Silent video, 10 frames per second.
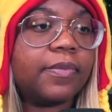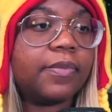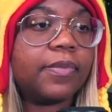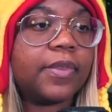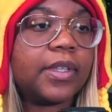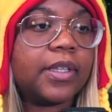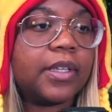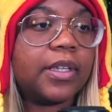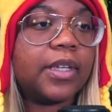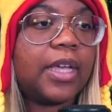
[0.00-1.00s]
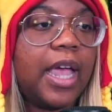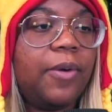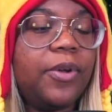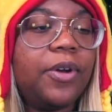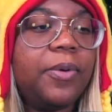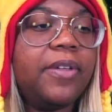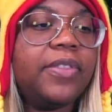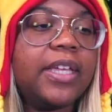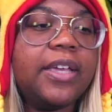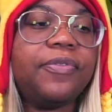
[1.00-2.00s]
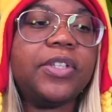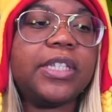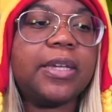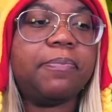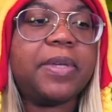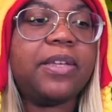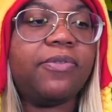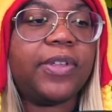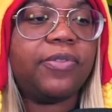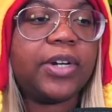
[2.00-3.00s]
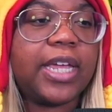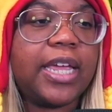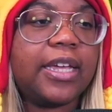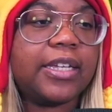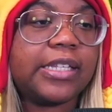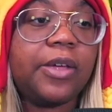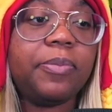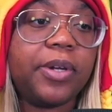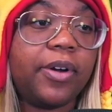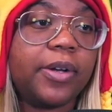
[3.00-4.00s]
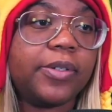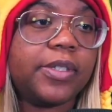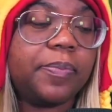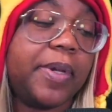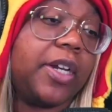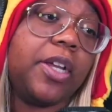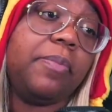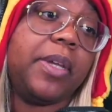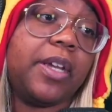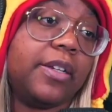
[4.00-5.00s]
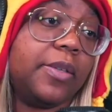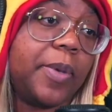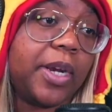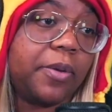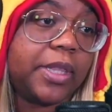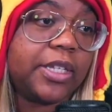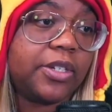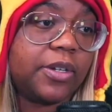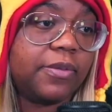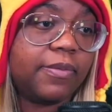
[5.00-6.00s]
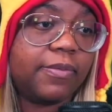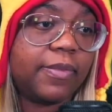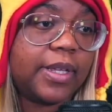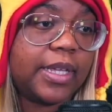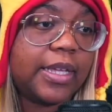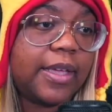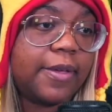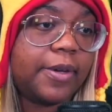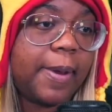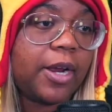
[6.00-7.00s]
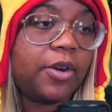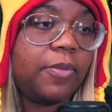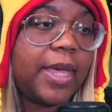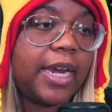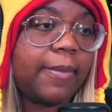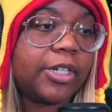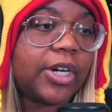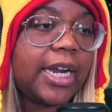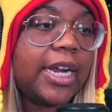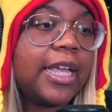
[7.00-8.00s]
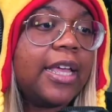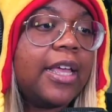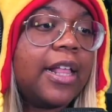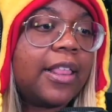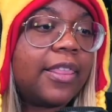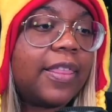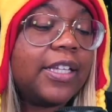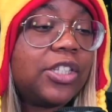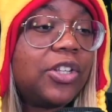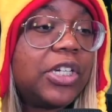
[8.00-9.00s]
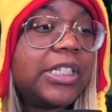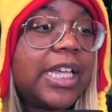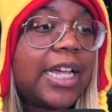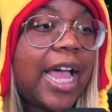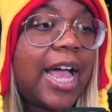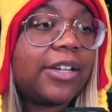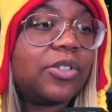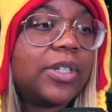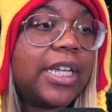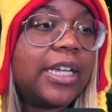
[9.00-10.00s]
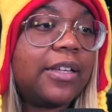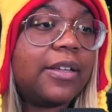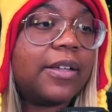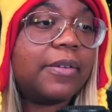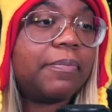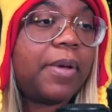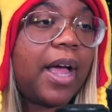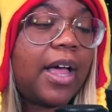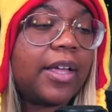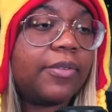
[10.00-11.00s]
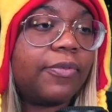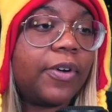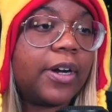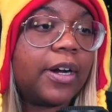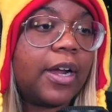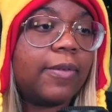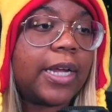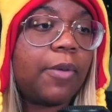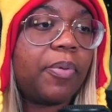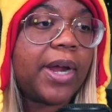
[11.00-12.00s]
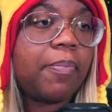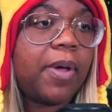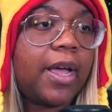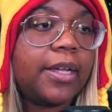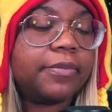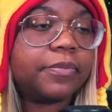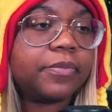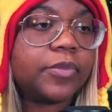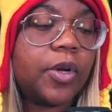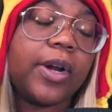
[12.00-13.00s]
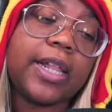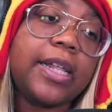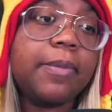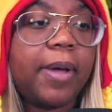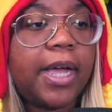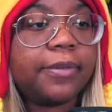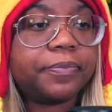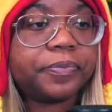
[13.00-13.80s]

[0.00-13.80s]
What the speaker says: I wonder if it's like bean-flavored cake, because that would be gross. But it could be good, depending on what they do. Depending on who made it, I might try it. This looks like an actual pot for like a brick pot or a clay pot